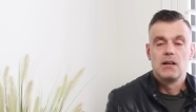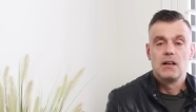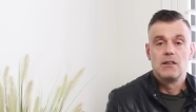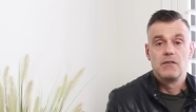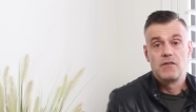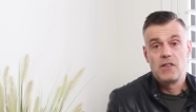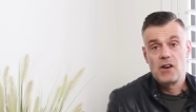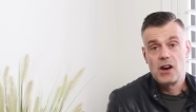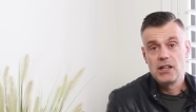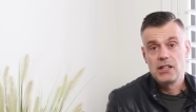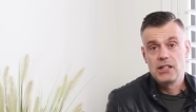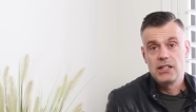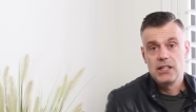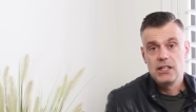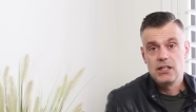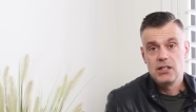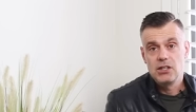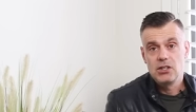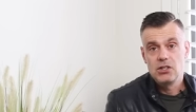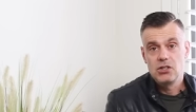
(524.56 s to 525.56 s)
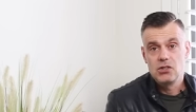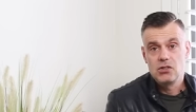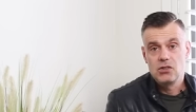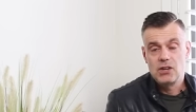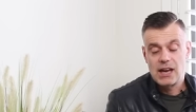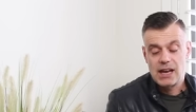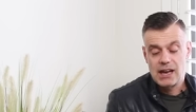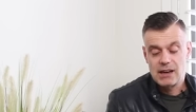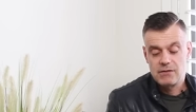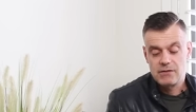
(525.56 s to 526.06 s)
And finally,
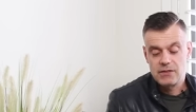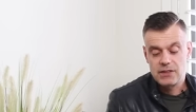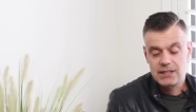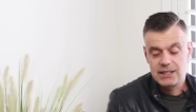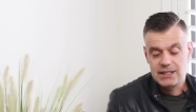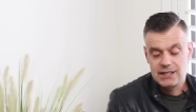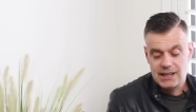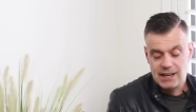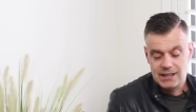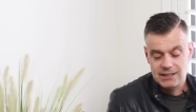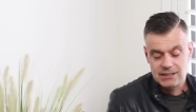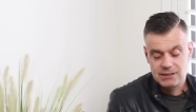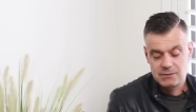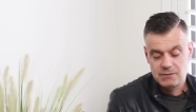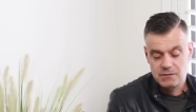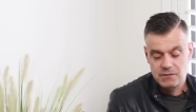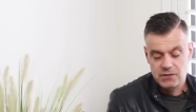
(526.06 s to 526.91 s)
you have the custom